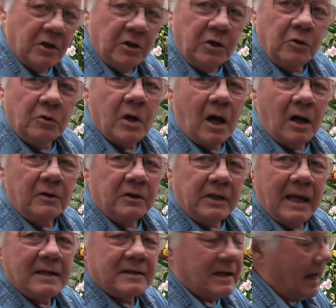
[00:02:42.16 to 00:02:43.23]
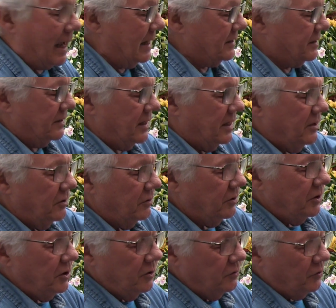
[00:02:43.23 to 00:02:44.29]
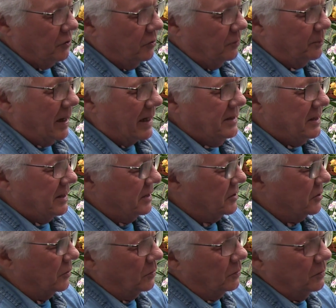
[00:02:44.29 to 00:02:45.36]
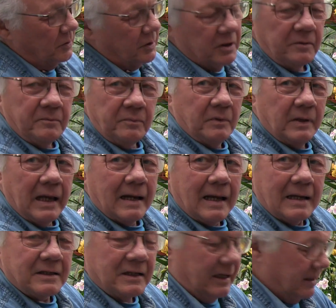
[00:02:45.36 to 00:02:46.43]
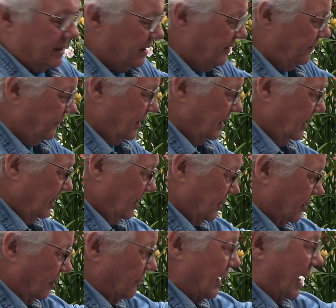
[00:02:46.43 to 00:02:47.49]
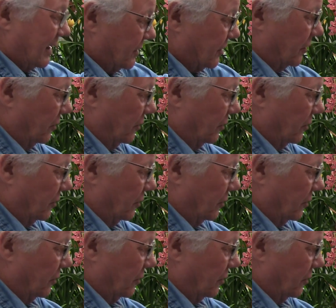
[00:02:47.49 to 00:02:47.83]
you can't get at, then you can use your bendy tool to get at it. So that's